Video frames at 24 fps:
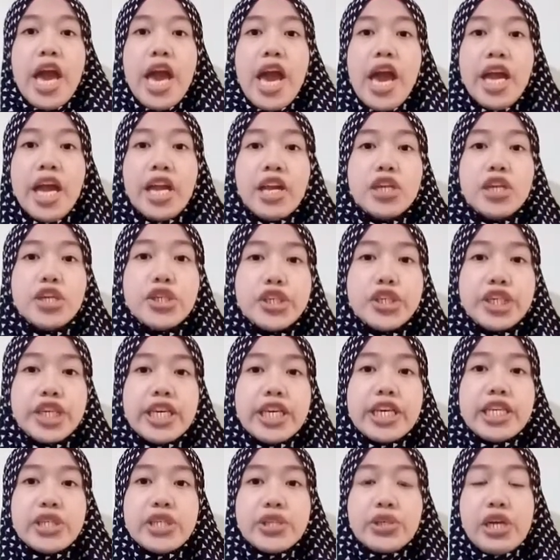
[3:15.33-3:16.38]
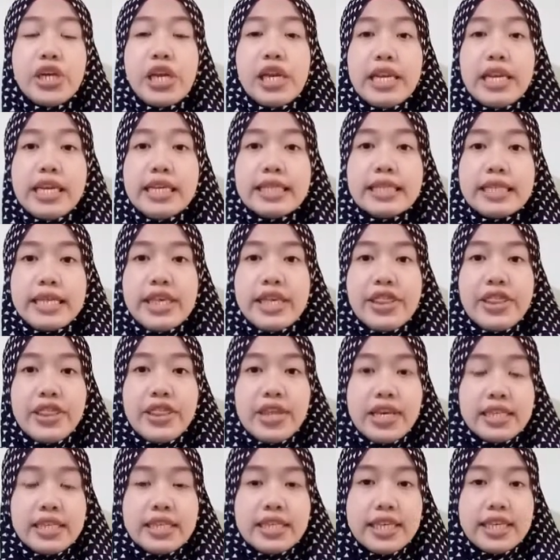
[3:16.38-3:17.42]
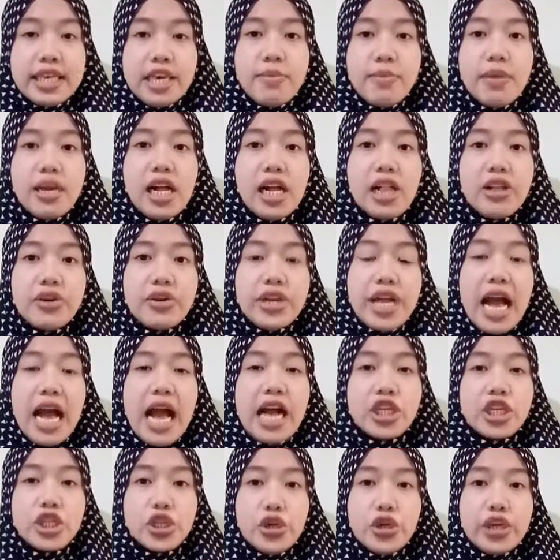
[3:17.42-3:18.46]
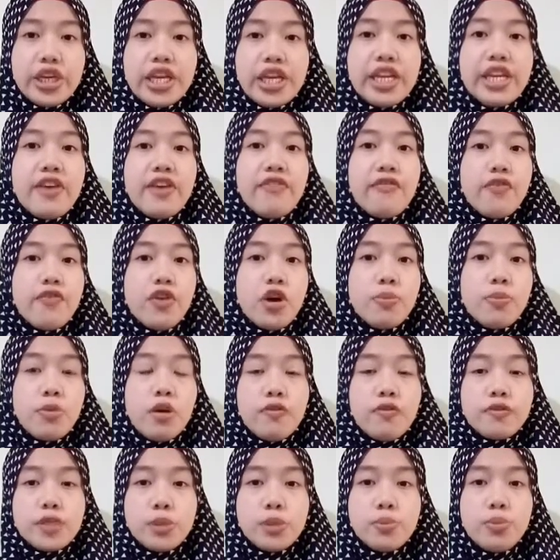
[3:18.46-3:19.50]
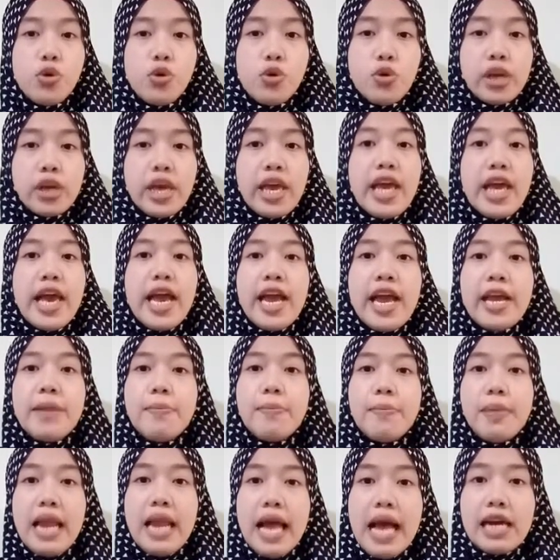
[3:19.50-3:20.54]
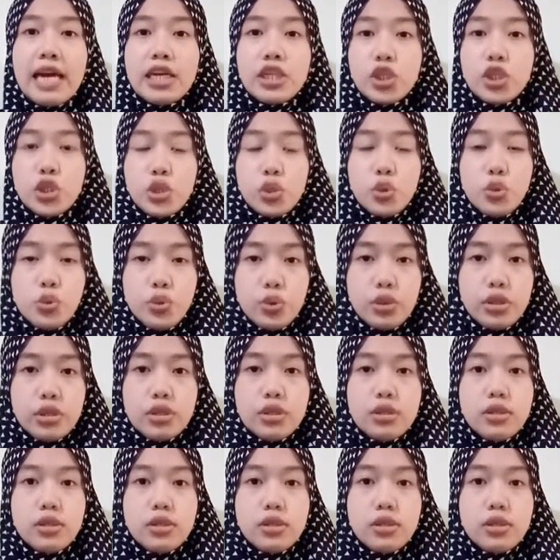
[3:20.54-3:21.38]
Energy is released in this chemical reaction in the form of smoke and black soot.